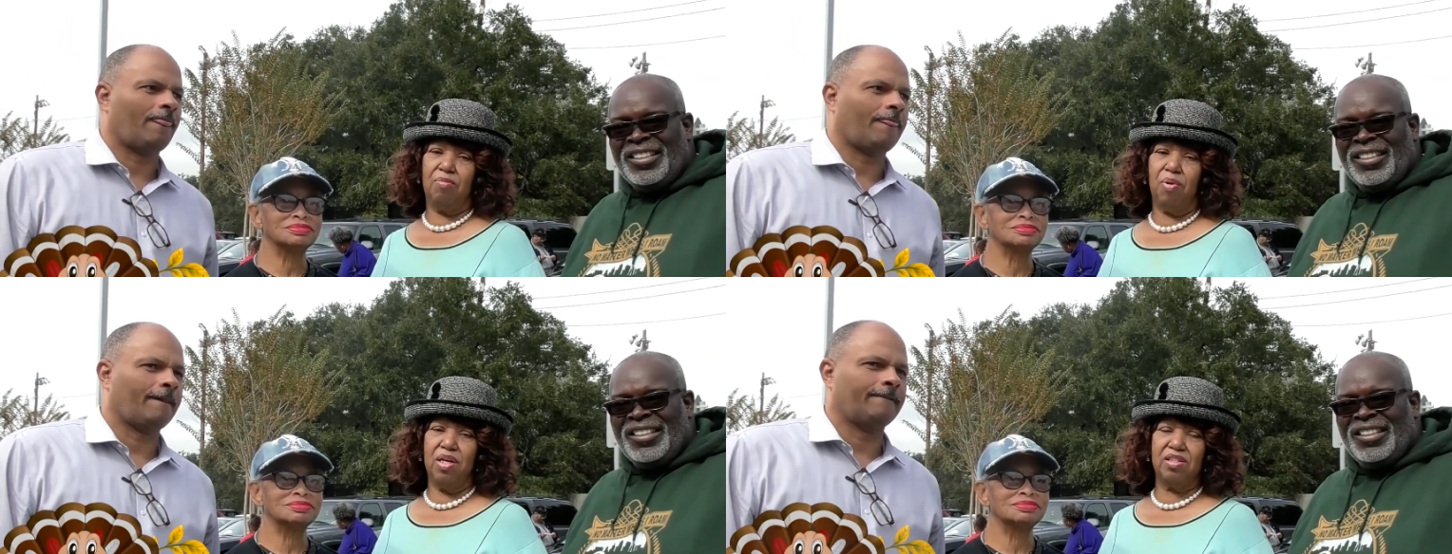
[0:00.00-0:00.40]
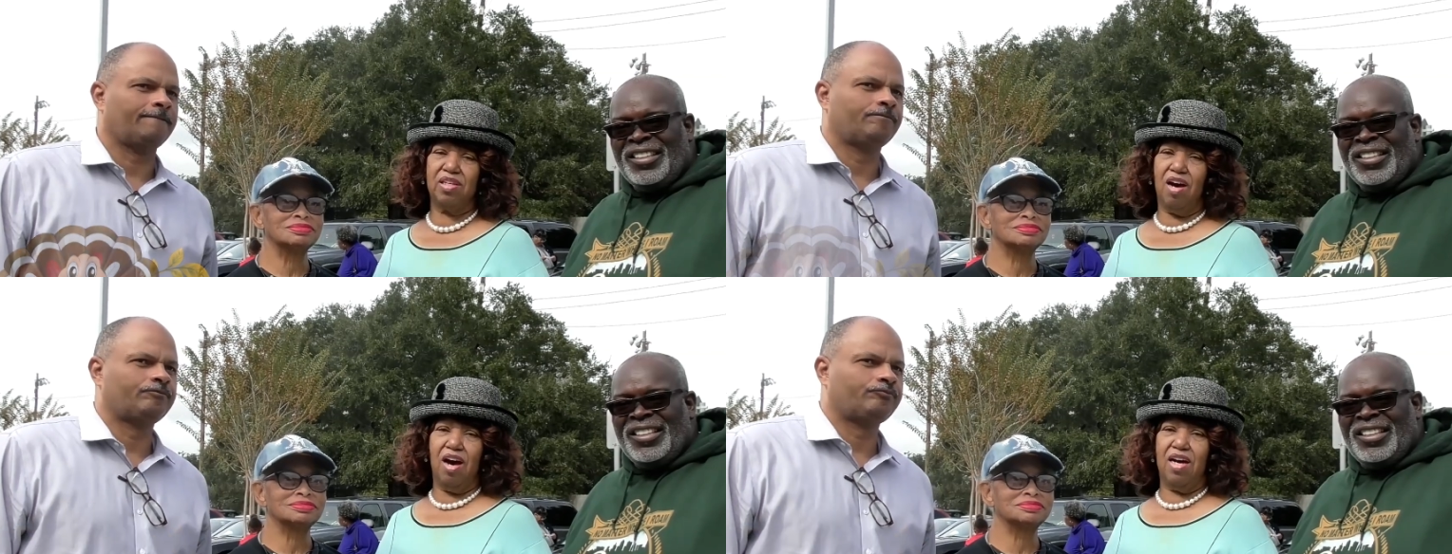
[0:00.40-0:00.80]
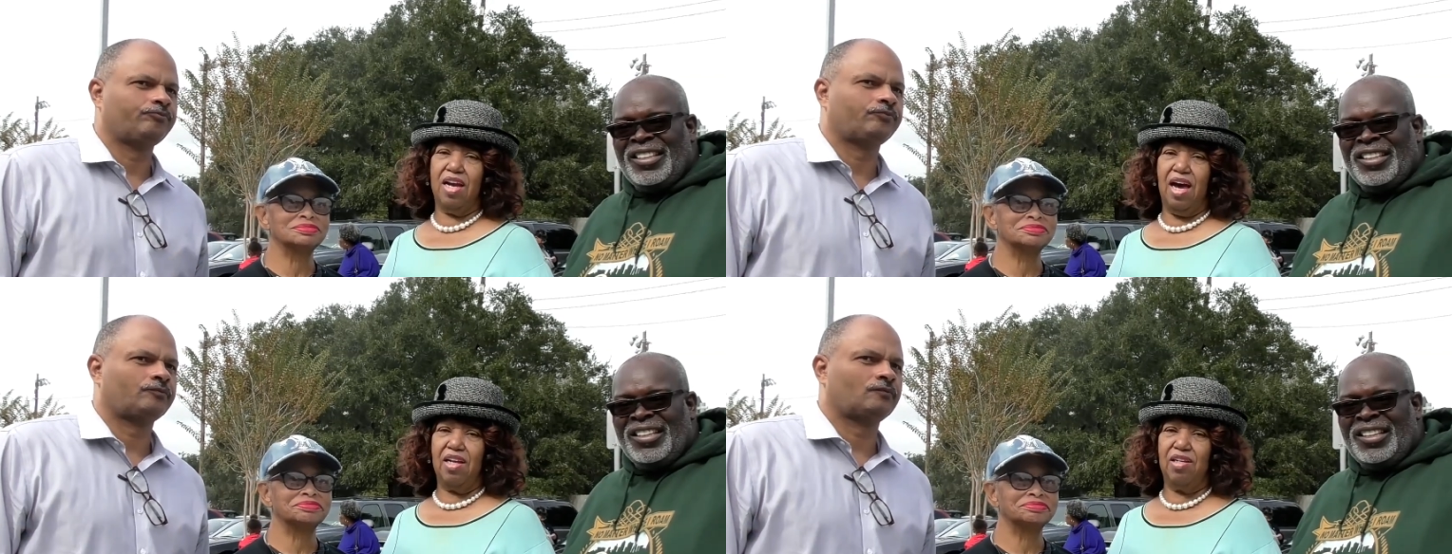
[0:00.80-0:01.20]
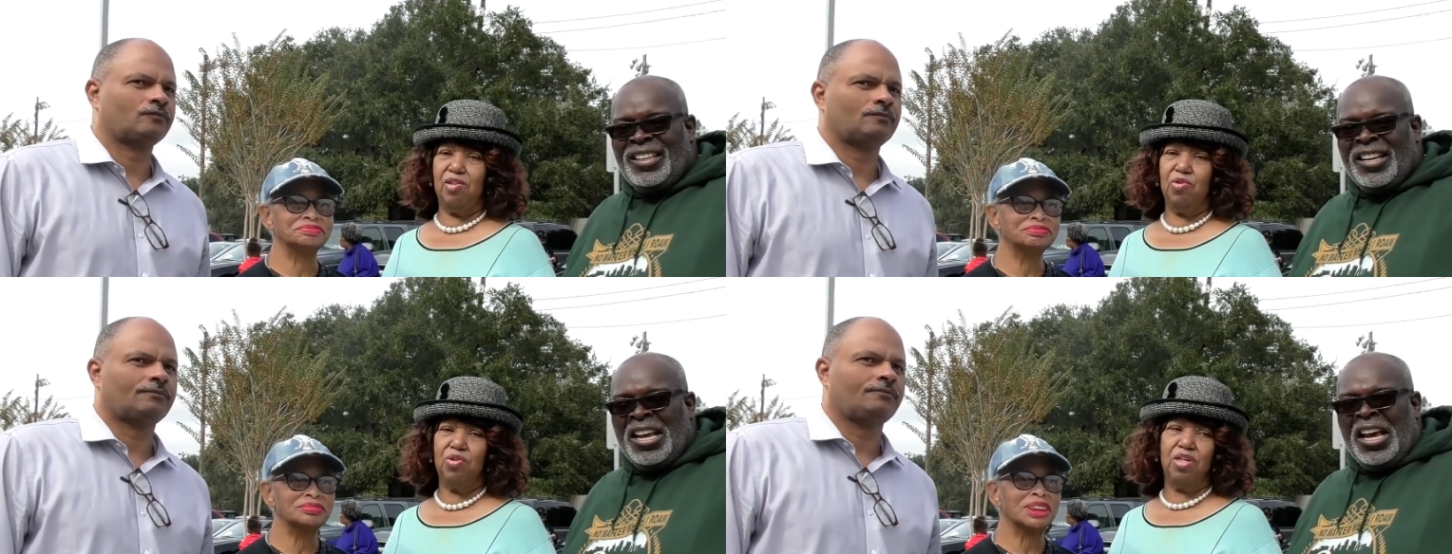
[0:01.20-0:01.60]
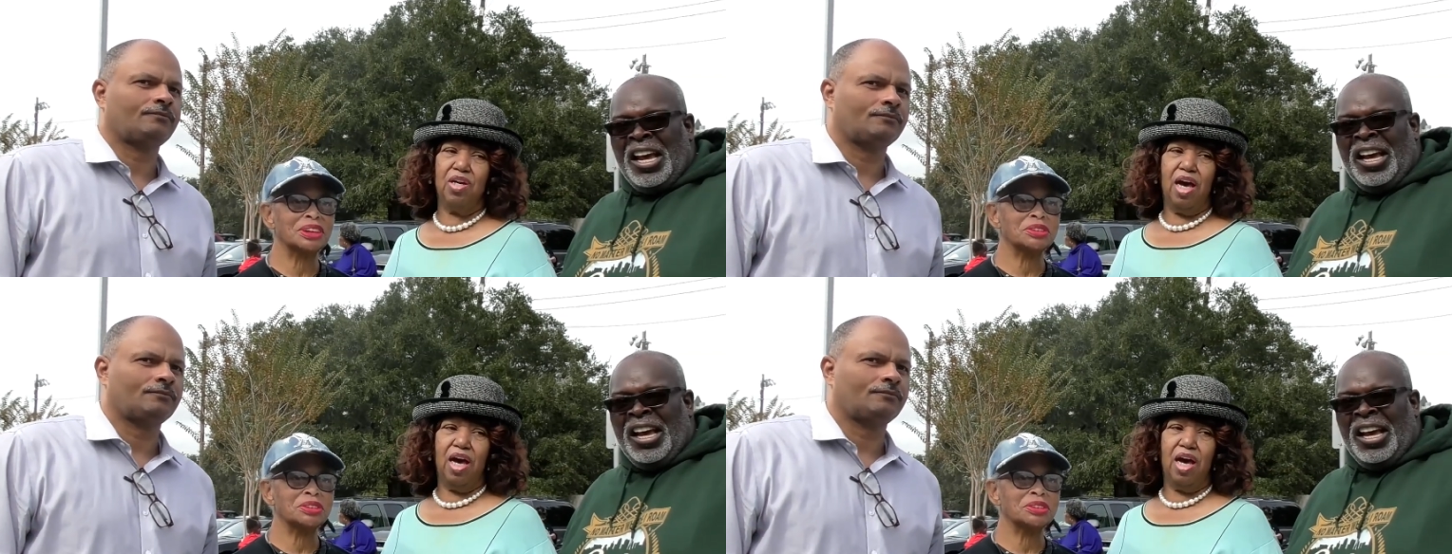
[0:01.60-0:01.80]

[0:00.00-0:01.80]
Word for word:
Speaker 1: Praise God. Hallelujah.